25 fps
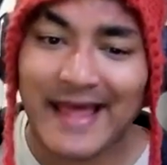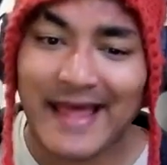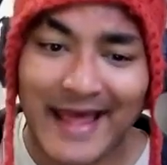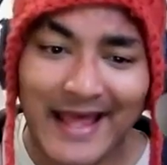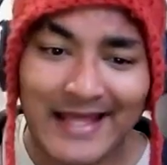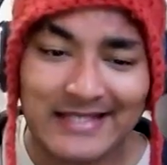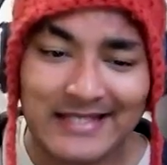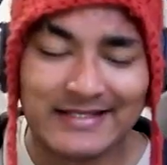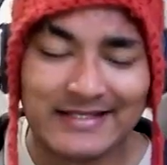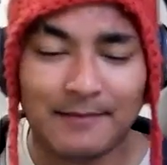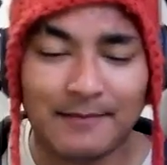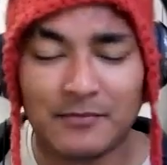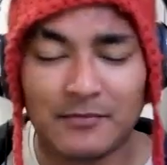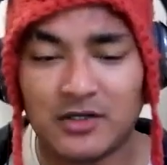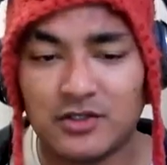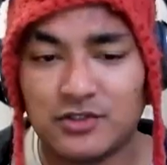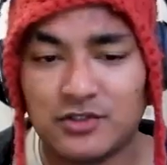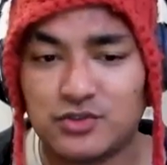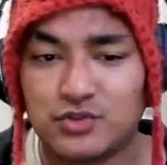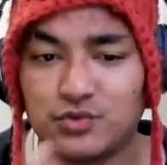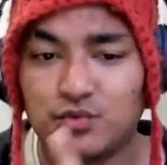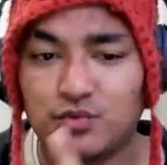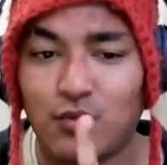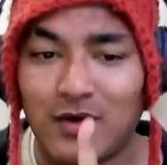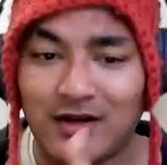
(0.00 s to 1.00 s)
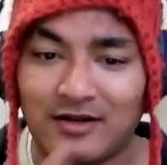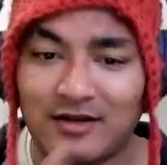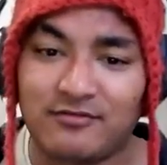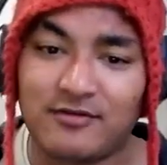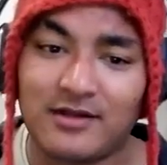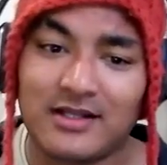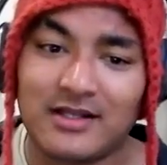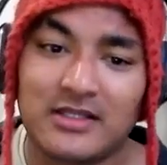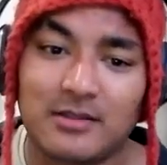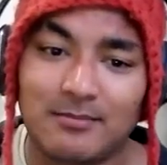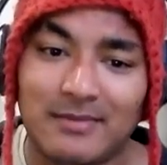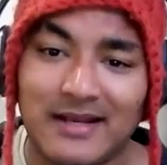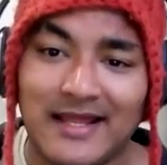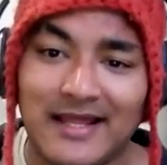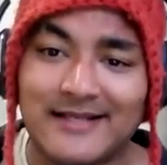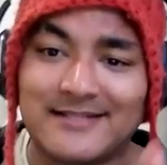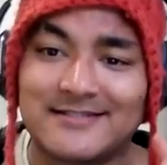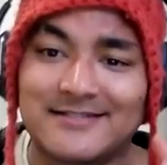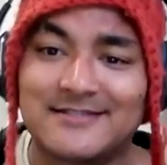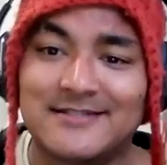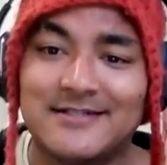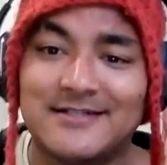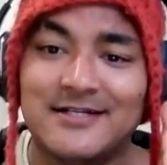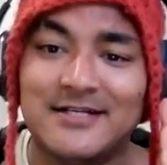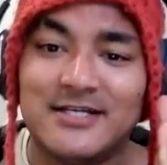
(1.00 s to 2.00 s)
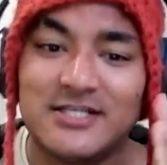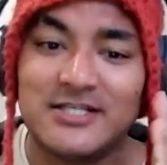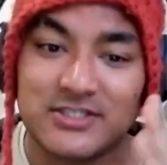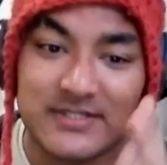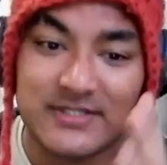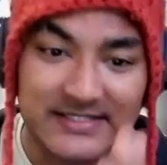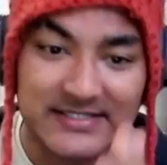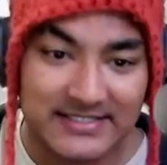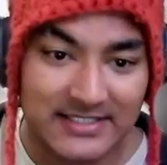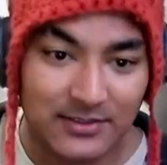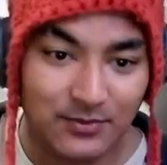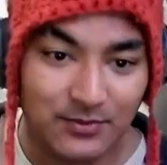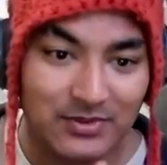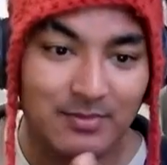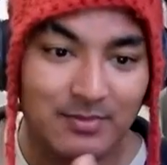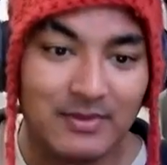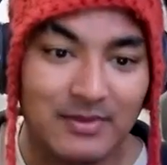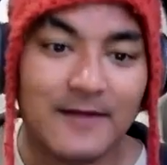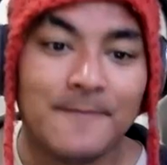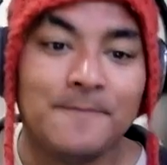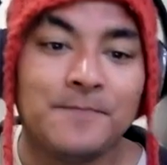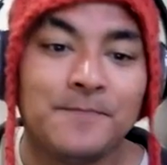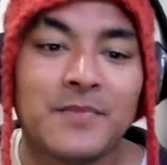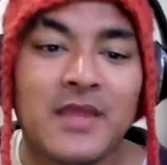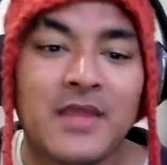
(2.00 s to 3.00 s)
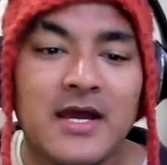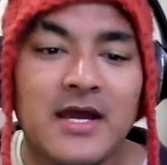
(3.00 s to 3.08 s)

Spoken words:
and I'm going to do one fill in the blanks. So stay with me.